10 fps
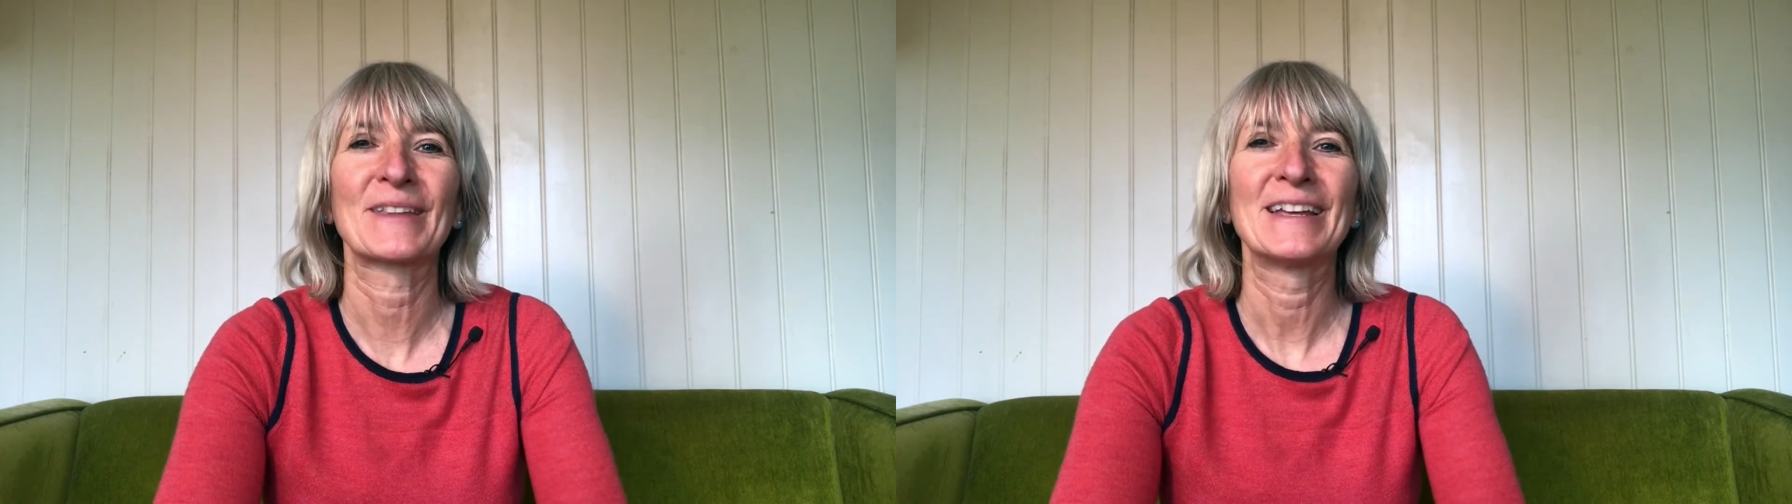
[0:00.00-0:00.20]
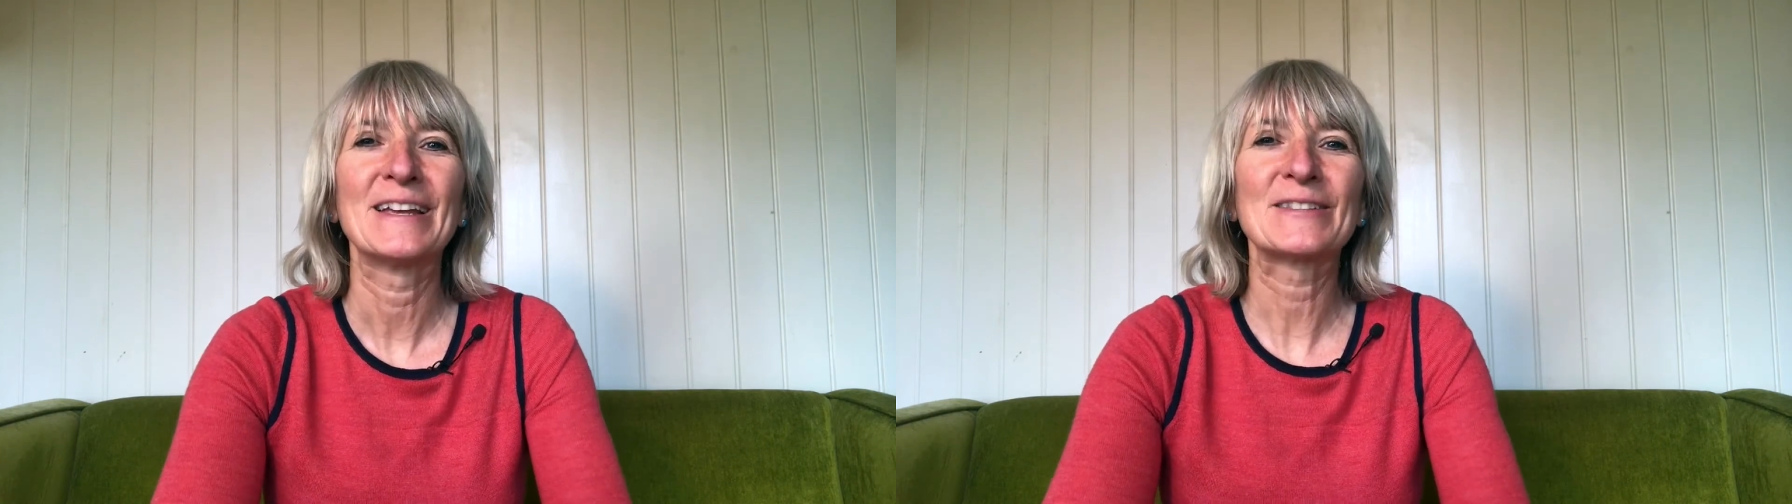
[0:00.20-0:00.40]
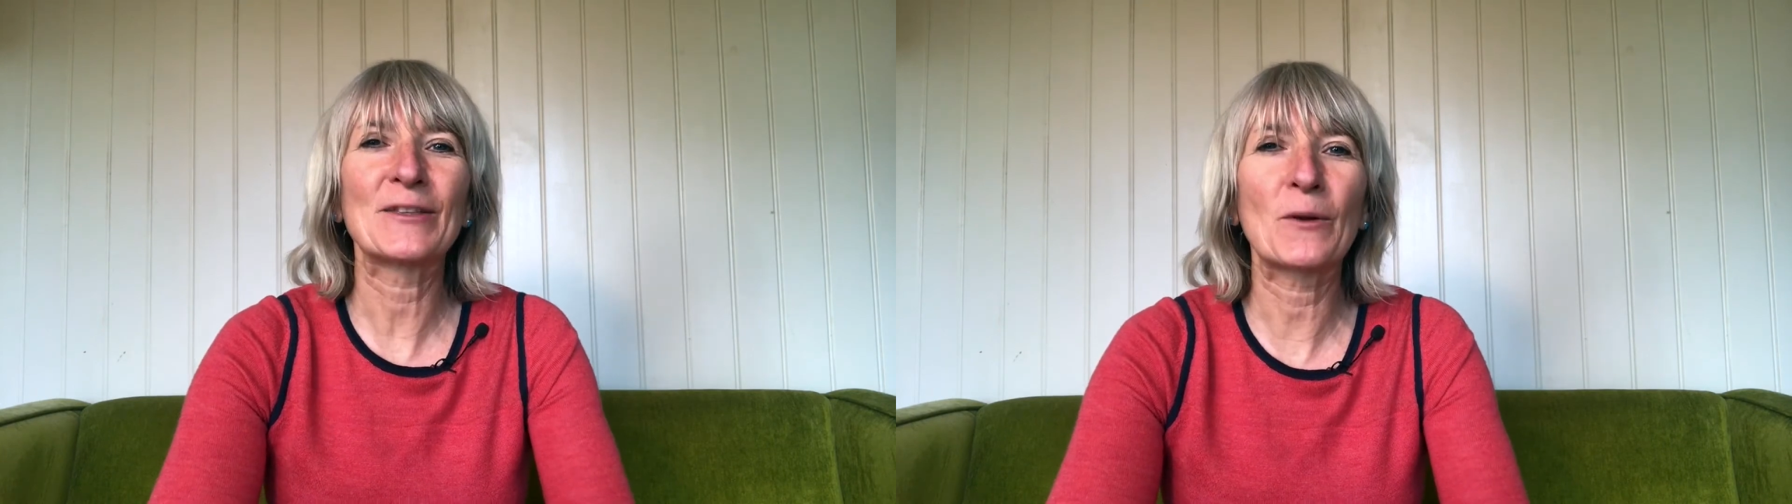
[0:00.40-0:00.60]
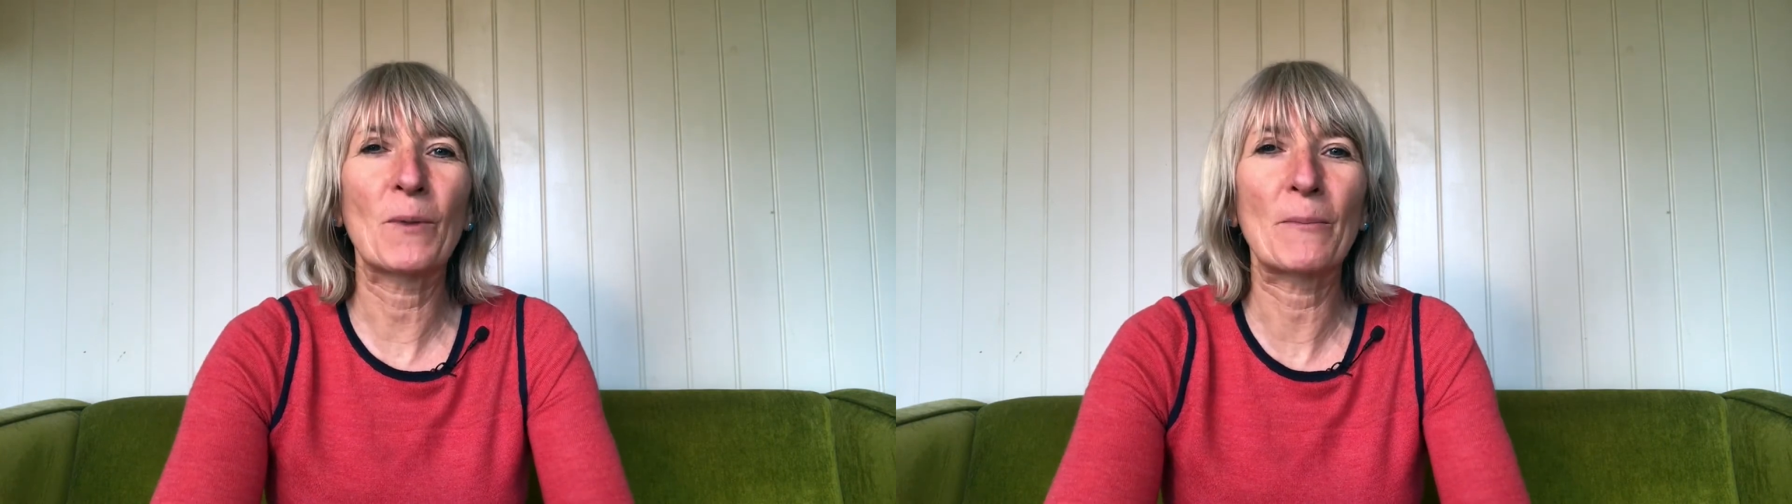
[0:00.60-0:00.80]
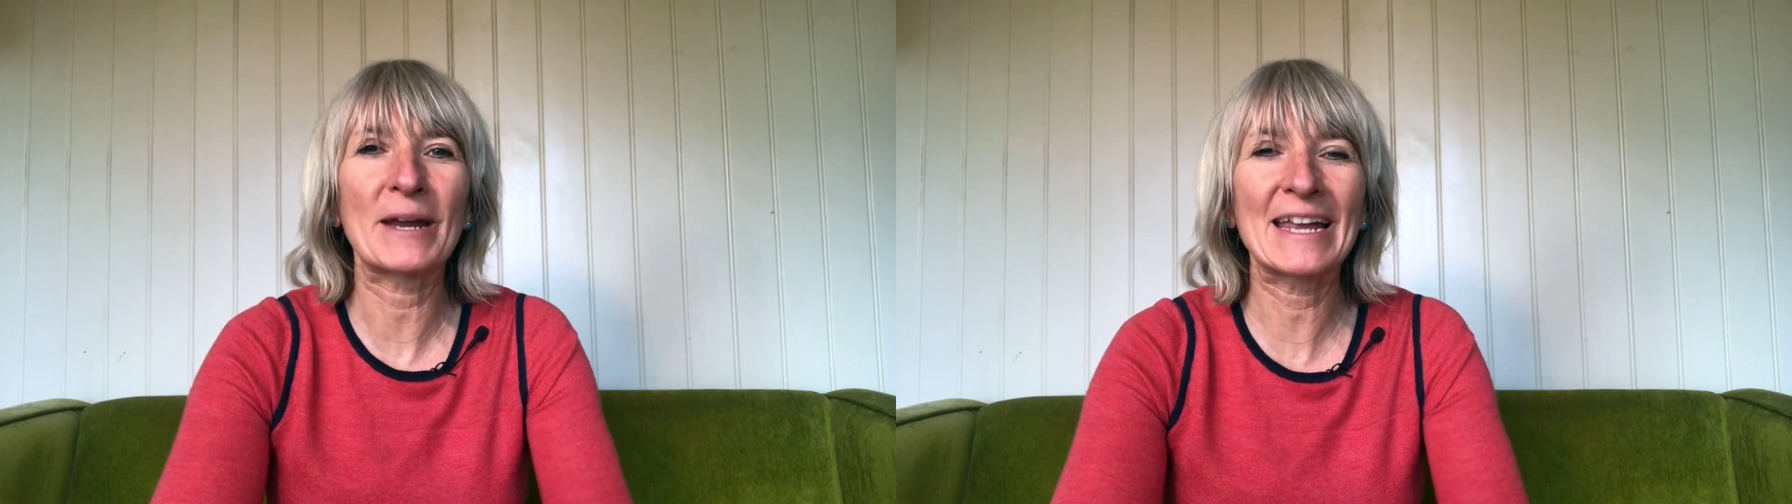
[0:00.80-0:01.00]
So that
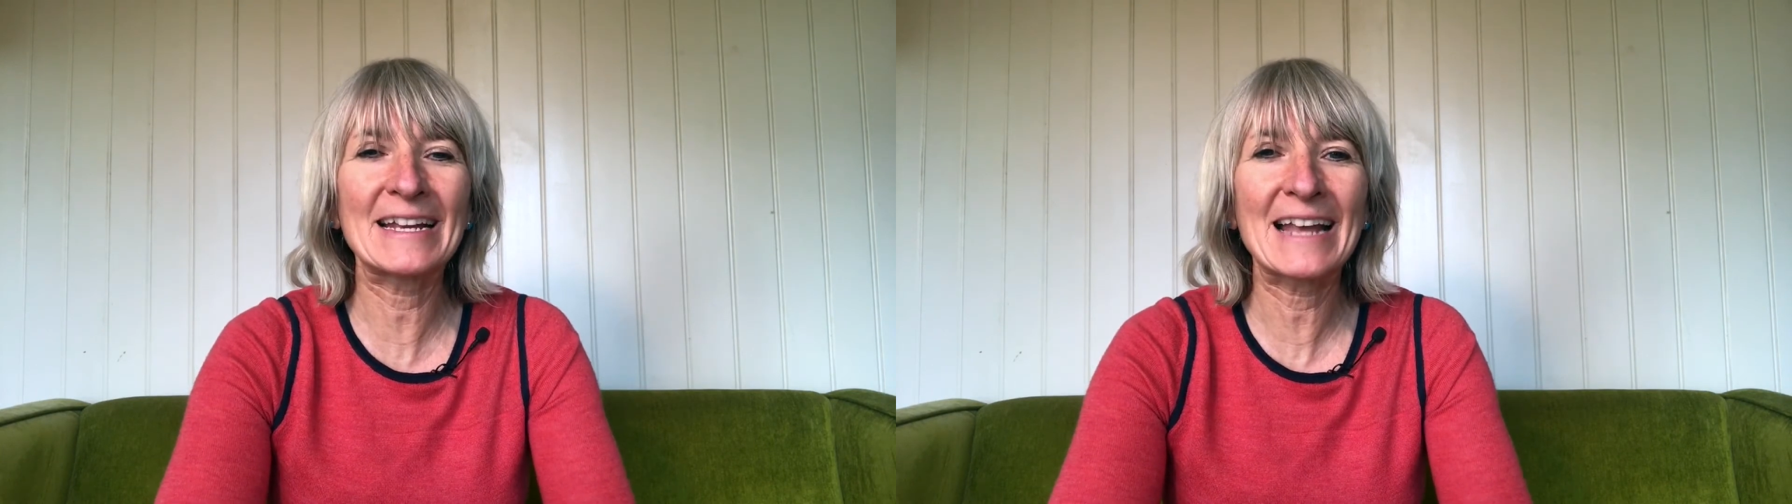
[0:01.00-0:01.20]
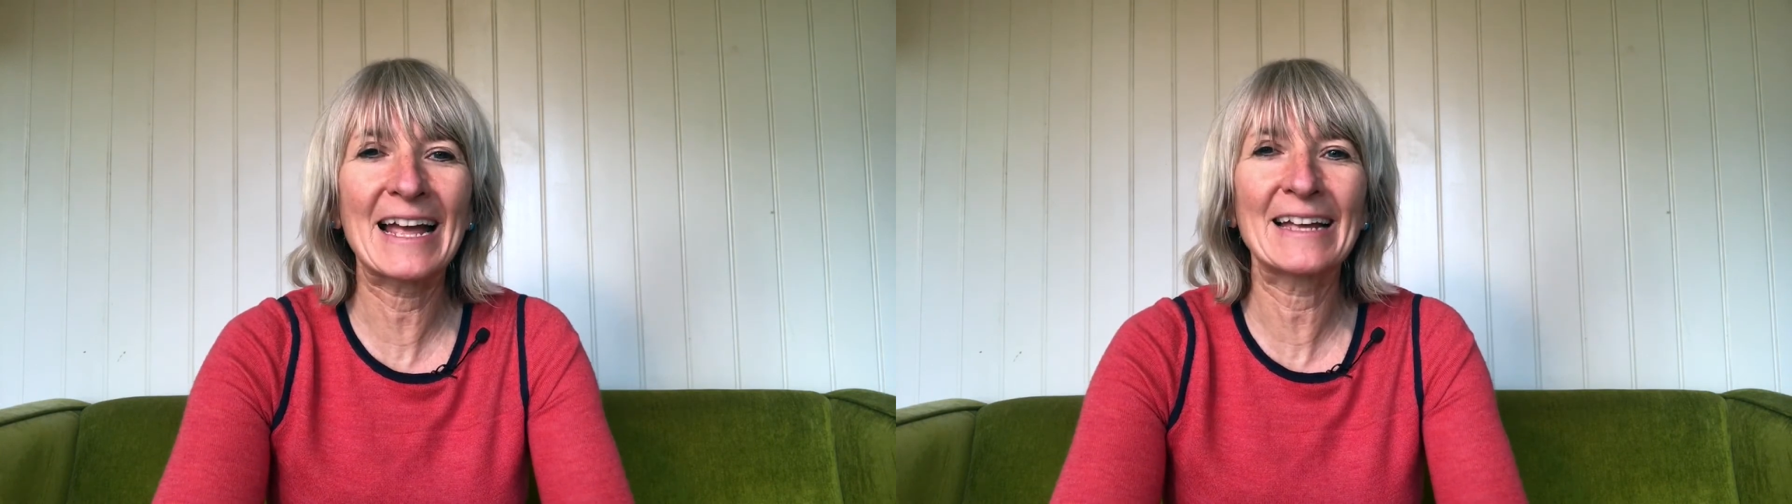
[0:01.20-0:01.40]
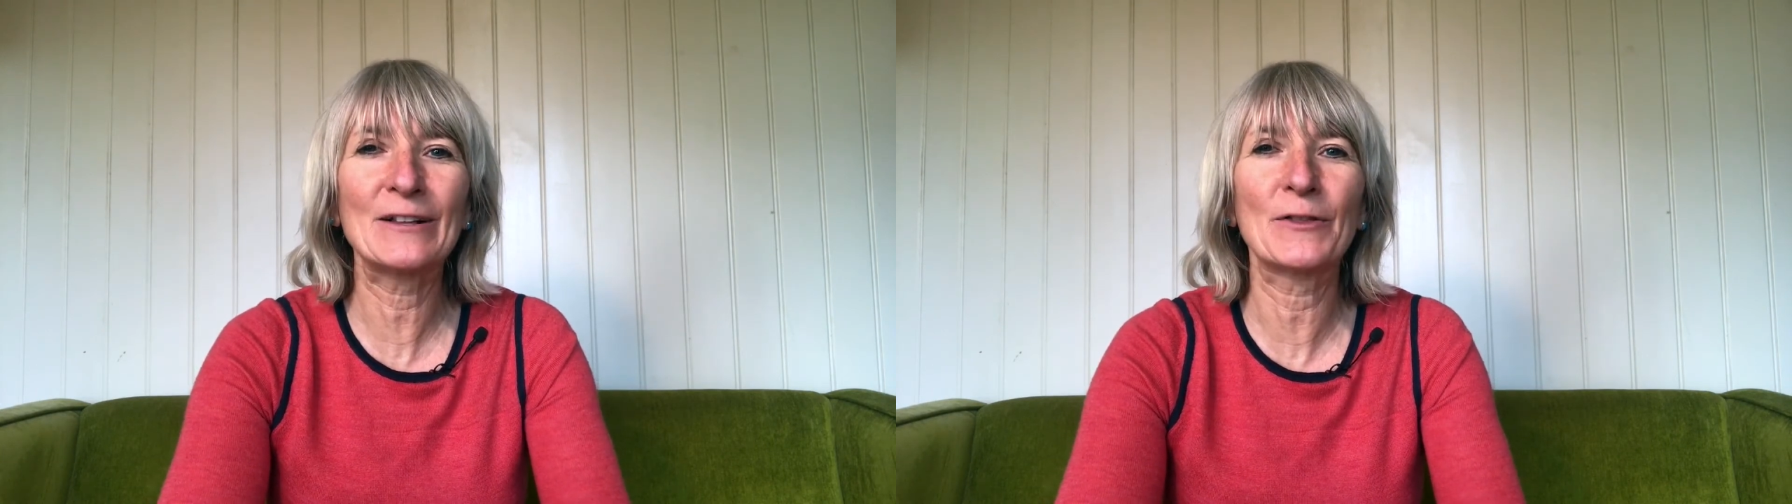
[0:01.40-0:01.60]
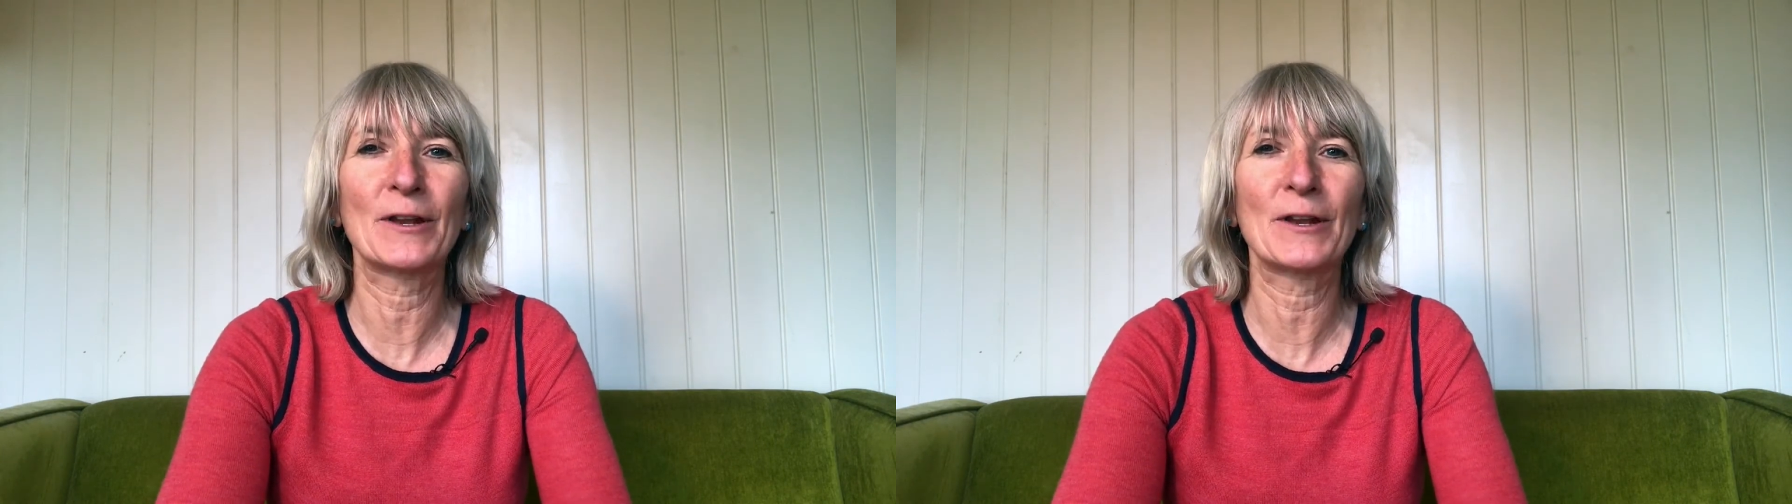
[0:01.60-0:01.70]
when we inhale,